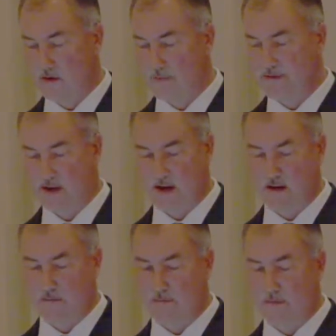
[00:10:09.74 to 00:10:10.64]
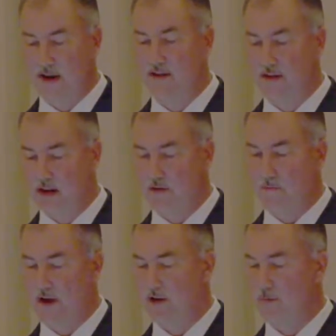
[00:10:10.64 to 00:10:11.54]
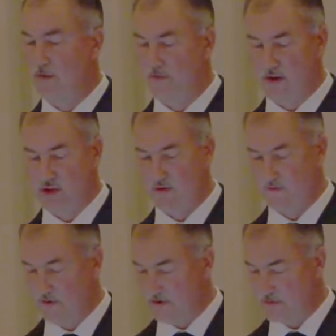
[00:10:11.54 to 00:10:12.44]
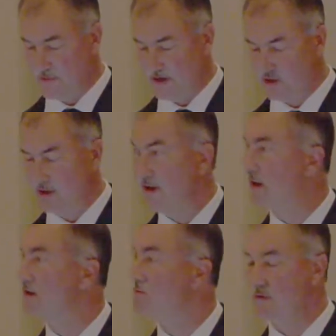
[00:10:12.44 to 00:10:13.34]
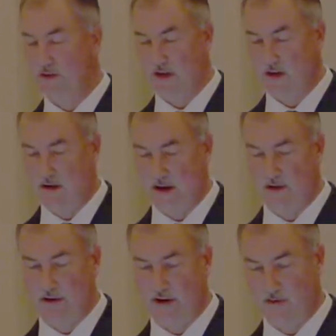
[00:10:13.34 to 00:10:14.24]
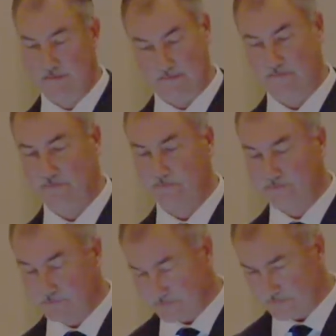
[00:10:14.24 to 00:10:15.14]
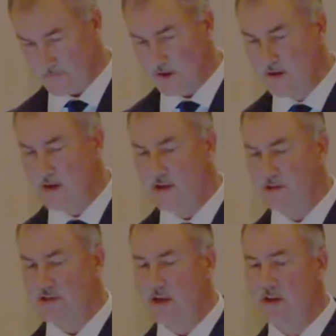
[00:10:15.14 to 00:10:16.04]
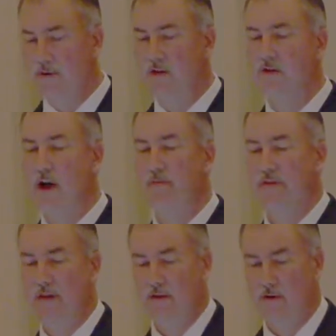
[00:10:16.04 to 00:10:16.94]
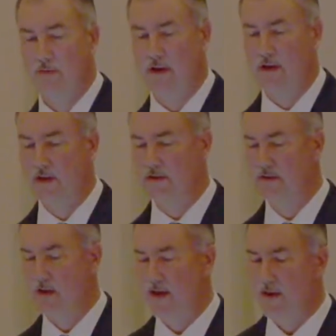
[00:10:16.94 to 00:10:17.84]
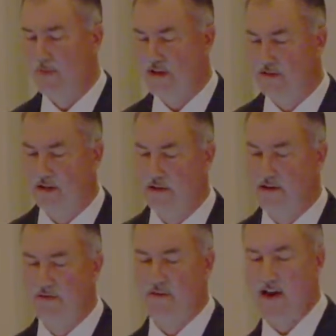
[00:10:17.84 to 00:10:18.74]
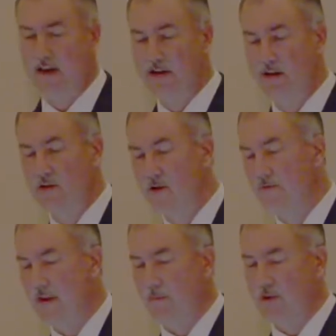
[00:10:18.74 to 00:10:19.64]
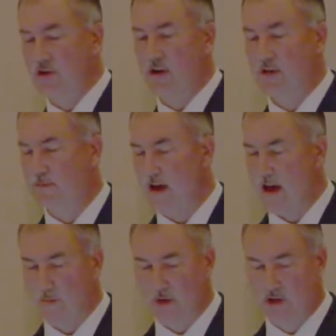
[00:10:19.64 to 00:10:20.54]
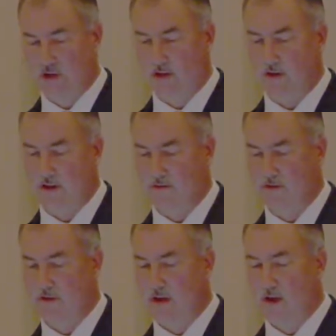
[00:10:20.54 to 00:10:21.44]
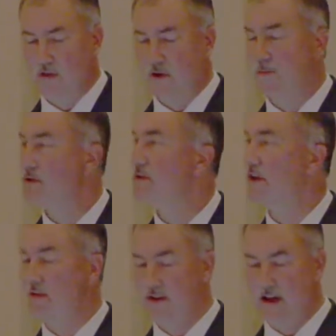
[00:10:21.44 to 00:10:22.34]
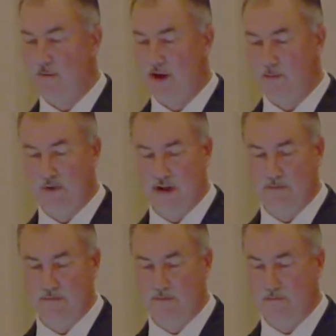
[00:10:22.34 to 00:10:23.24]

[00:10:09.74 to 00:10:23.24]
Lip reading: obtain and maintain their medical professional foot inspection and routine nail care. So let's talk about neuropathy a little bit. It's basically defined as nerve damage caused by high blood sugar levels. 30% of the diabetic